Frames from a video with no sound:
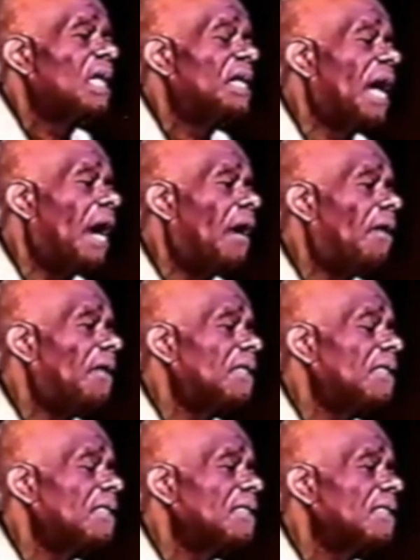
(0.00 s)
Now,
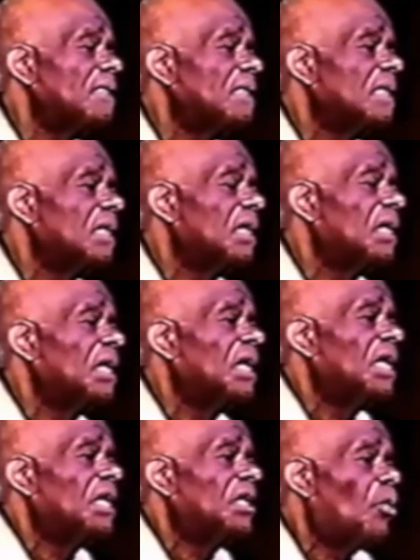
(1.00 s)

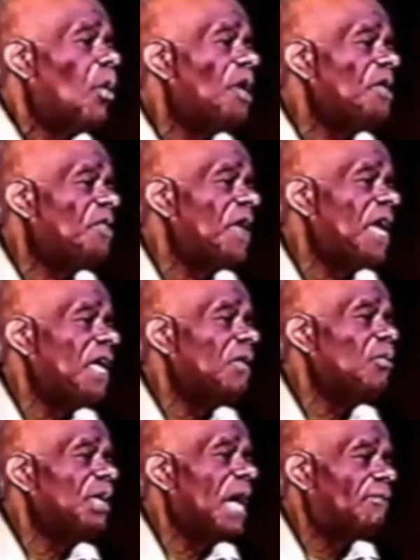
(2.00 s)
the one
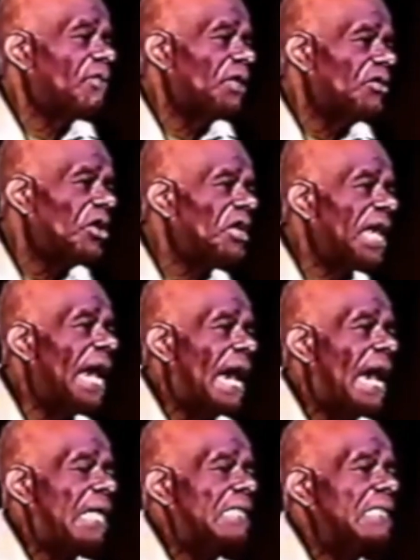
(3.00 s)
thing we have to look
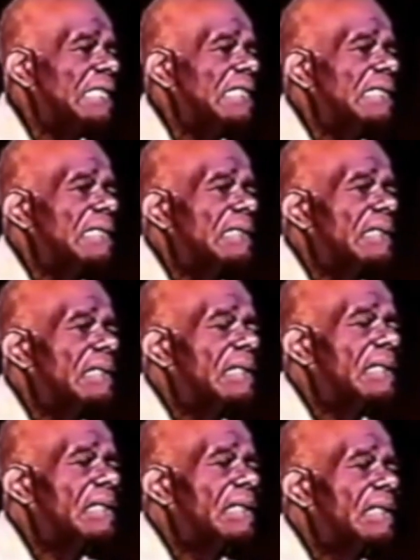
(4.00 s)
at,
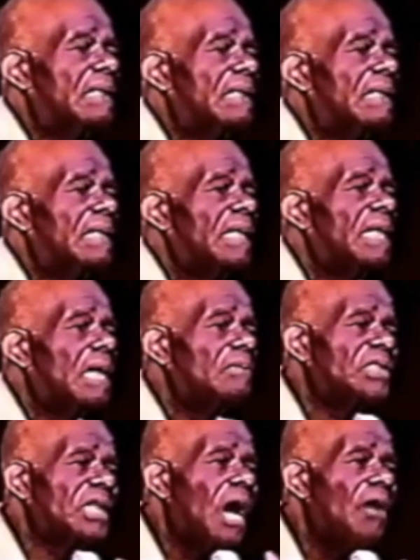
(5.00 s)
and
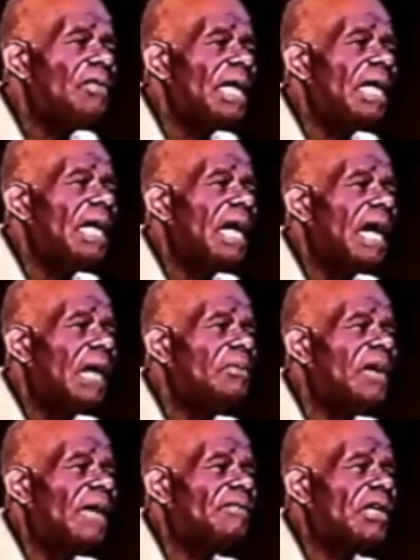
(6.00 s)
I'm sorry, I'm
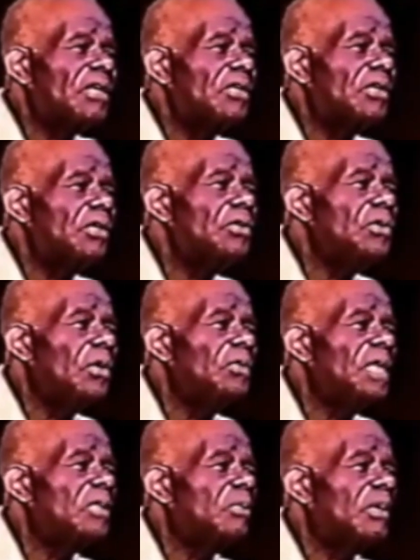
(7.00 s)
going to have to conclude
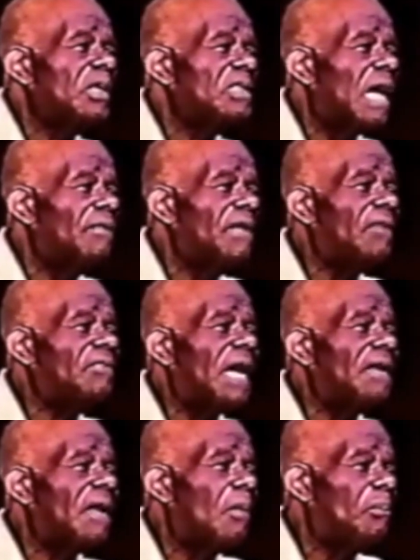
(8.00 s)
on this because I've left
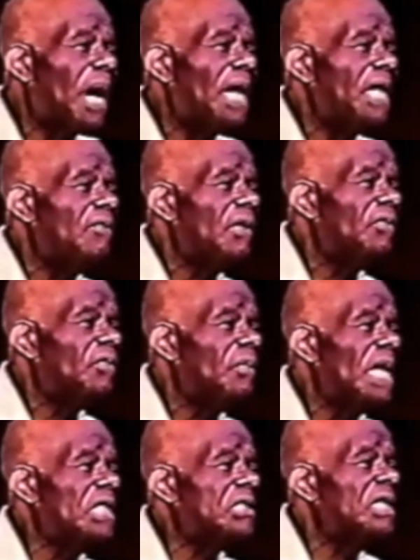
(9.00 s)
out a body of
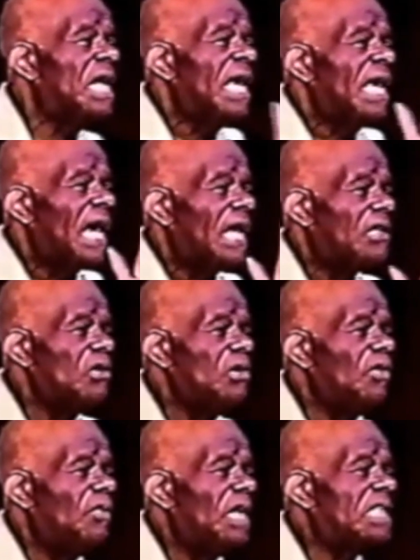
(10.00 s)
information. At the
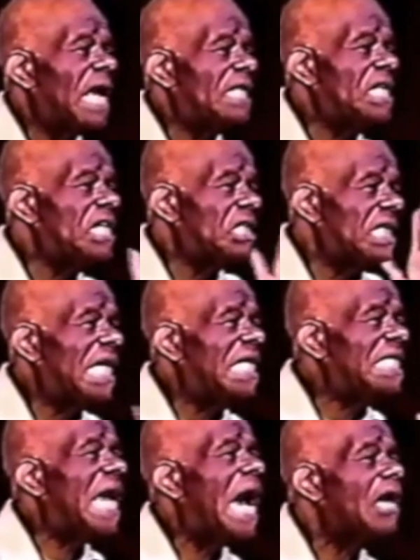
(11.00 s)
university, I teach an
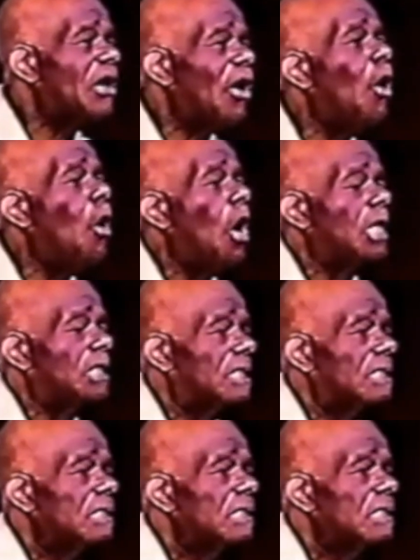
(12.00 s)
entire course,